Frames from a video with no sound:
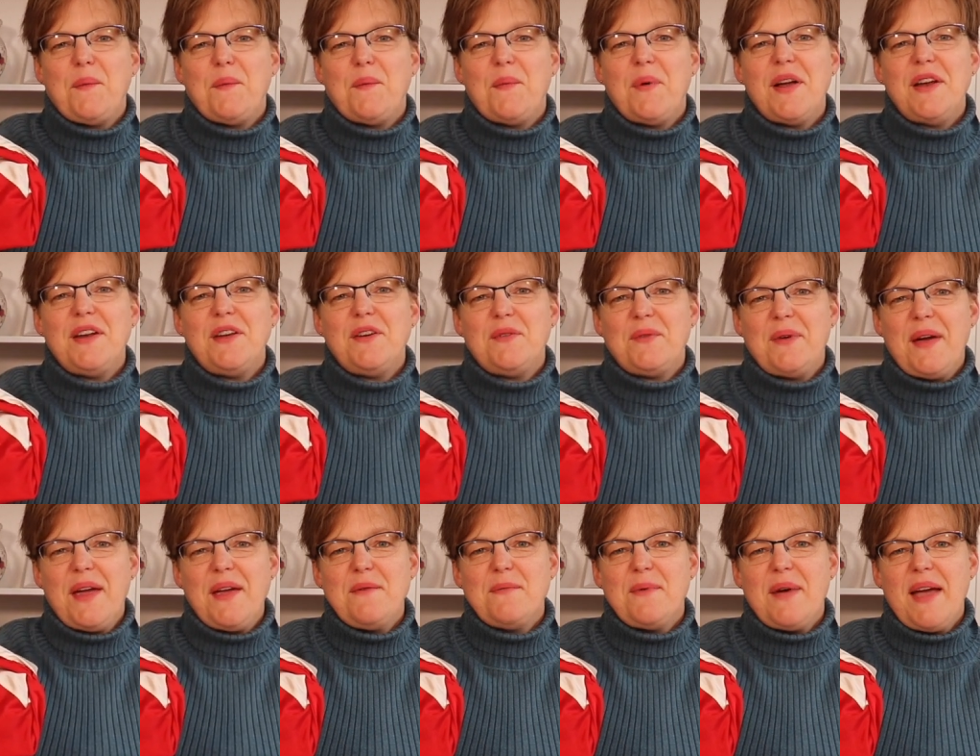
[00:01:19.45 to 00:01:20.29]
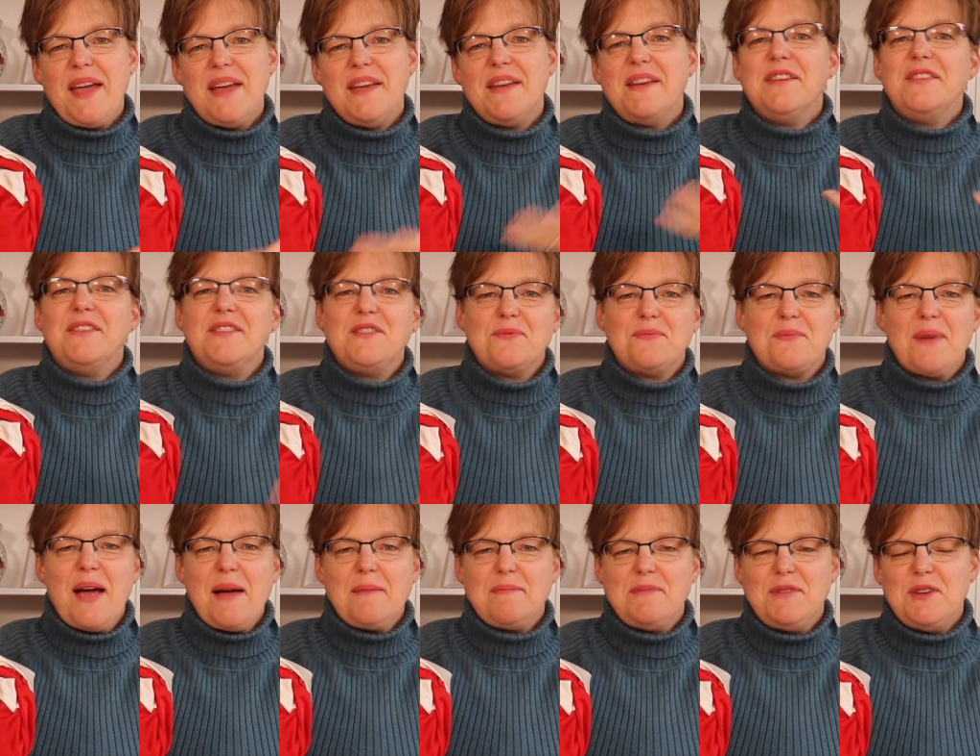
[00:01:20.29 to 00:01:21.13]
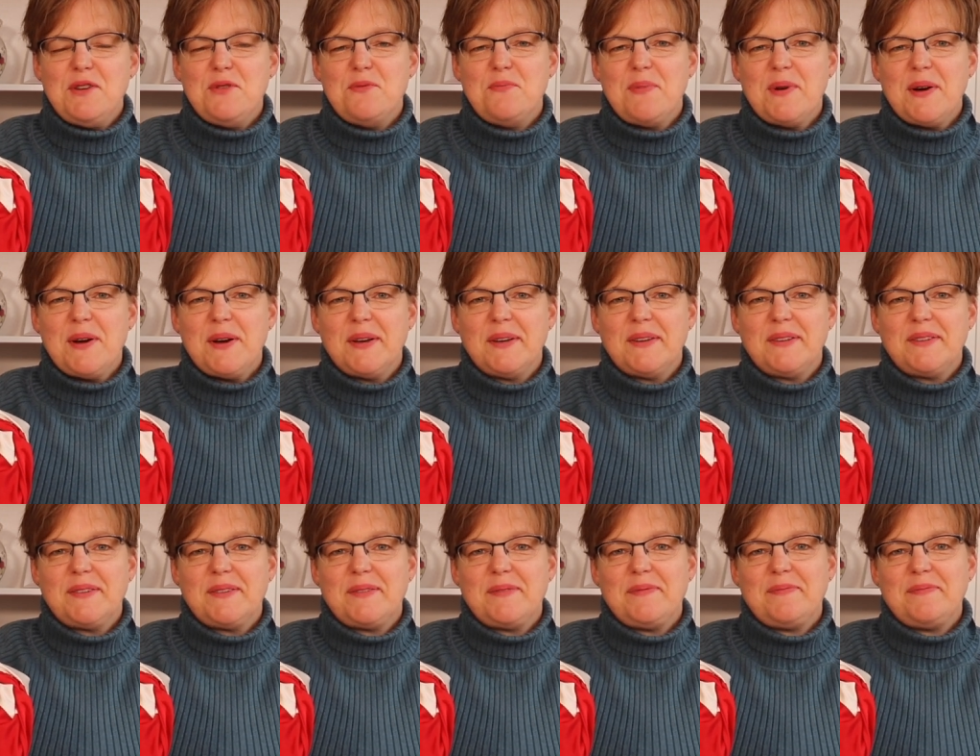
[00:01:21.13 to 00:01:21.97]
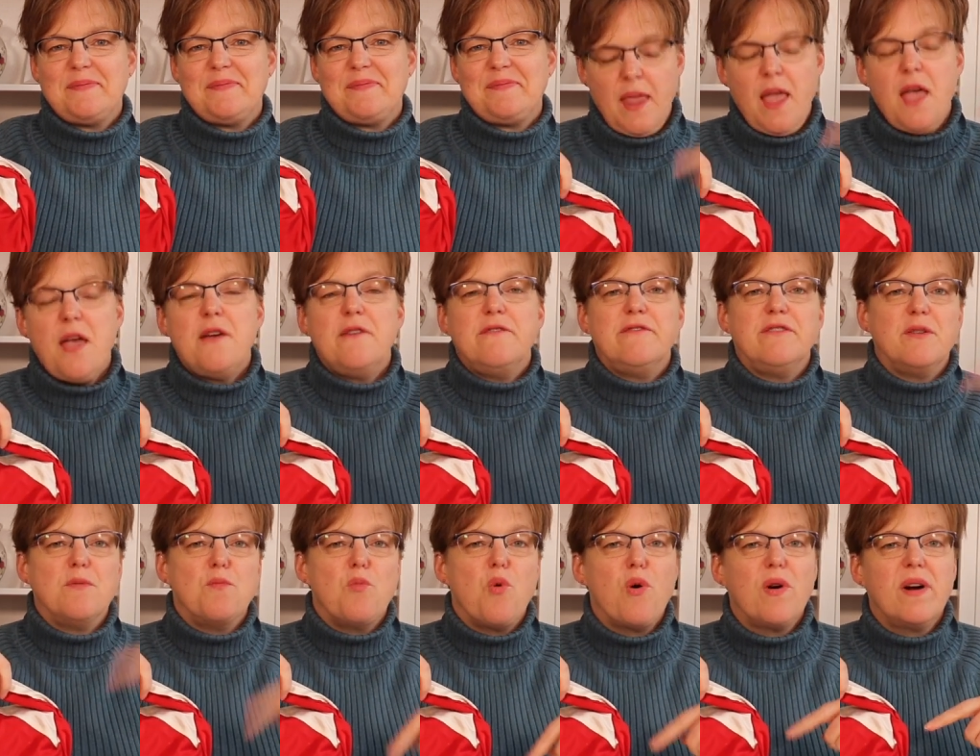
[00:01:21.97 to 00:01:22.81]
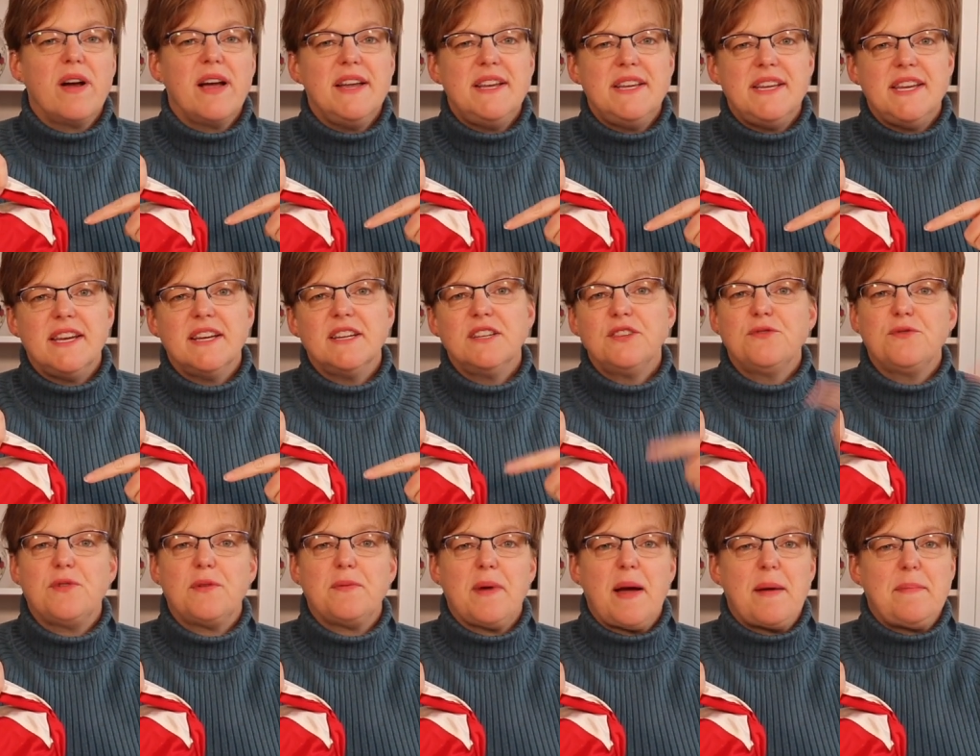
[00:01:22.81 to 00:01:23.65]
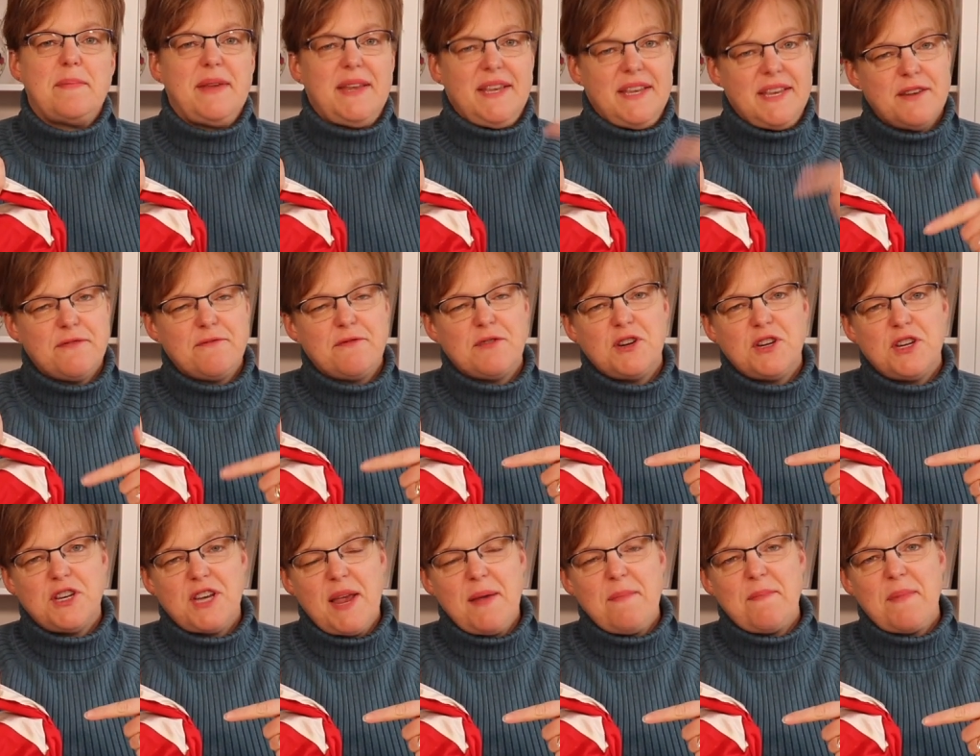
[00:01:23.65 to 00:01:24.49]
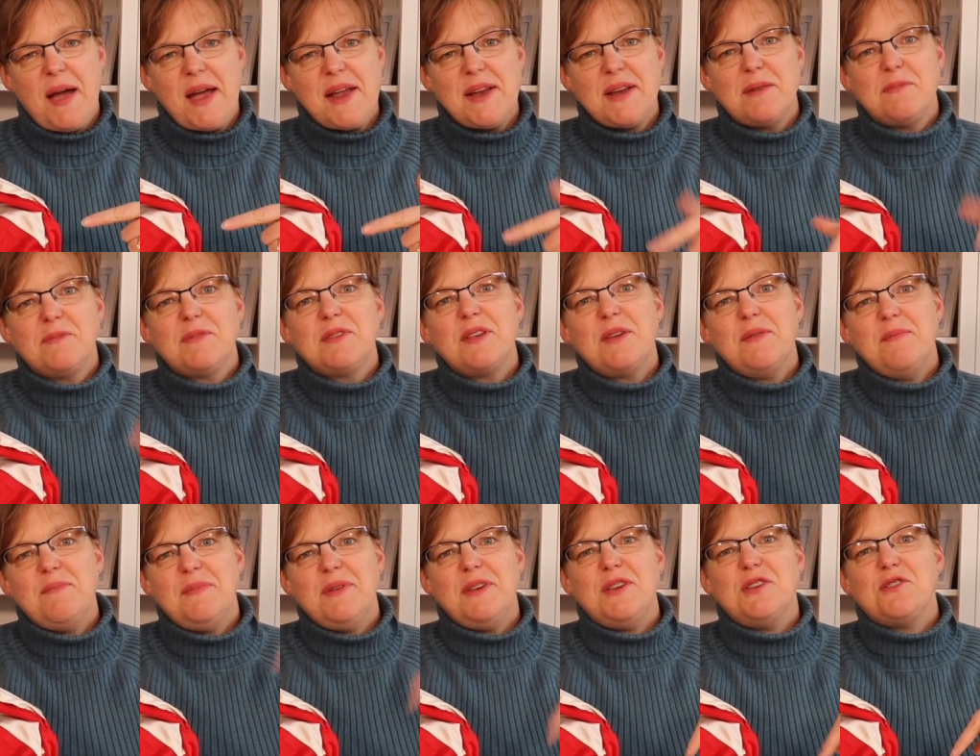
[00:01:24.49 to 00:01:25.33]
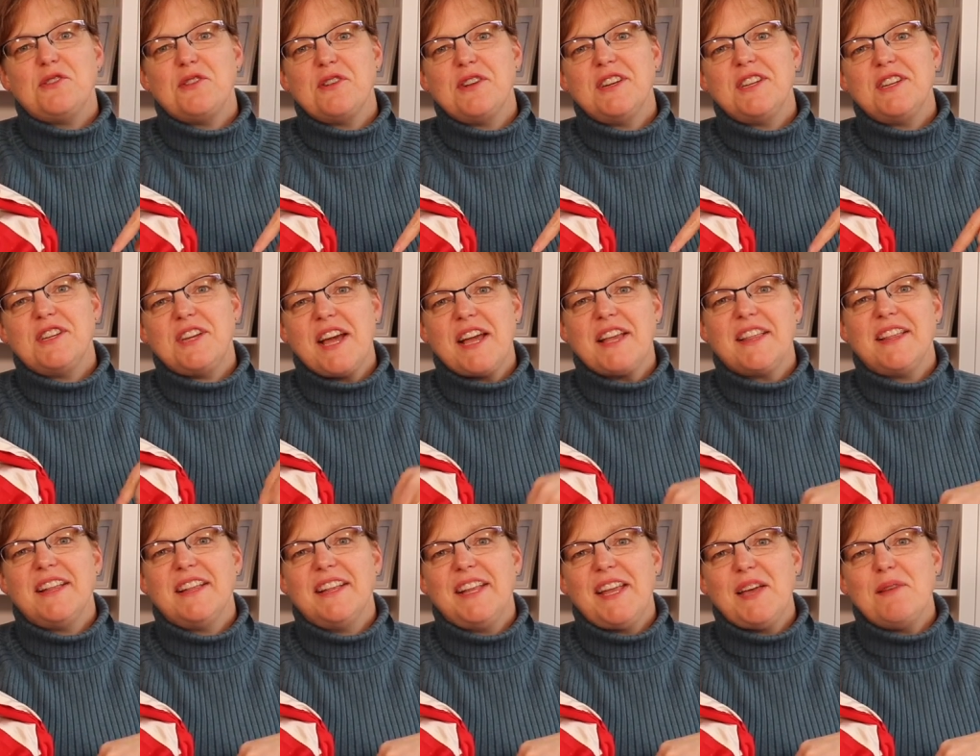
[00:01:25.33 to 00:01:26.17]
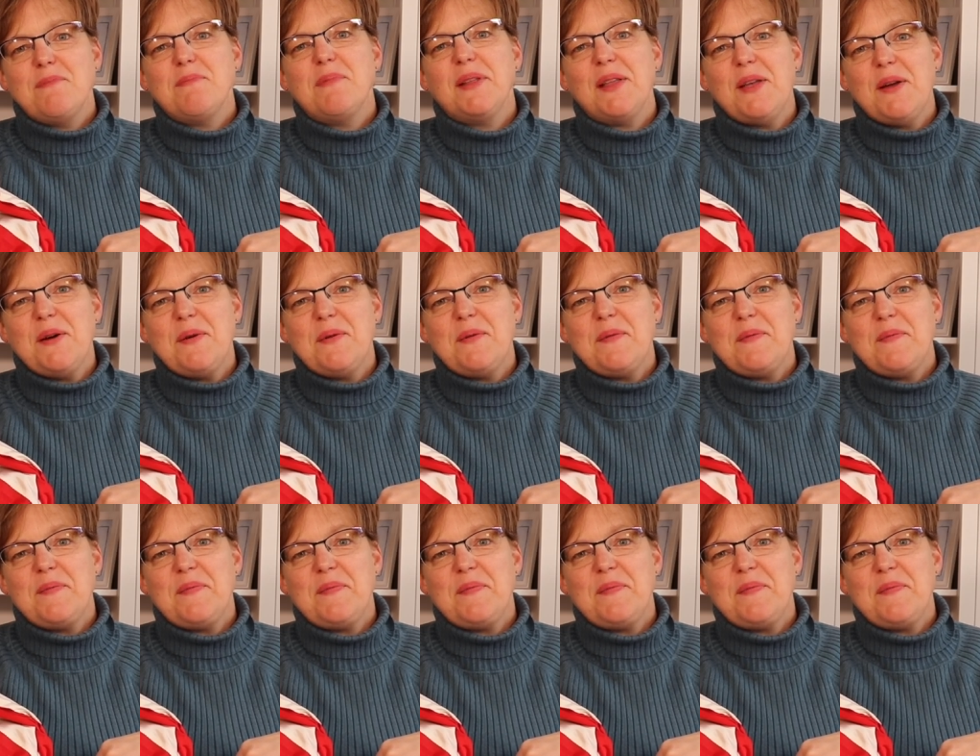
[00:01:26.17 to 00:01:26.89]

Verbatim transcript: What a great way to wrap two books. For more ideas for wrapping different shape items, be sure to check the link below.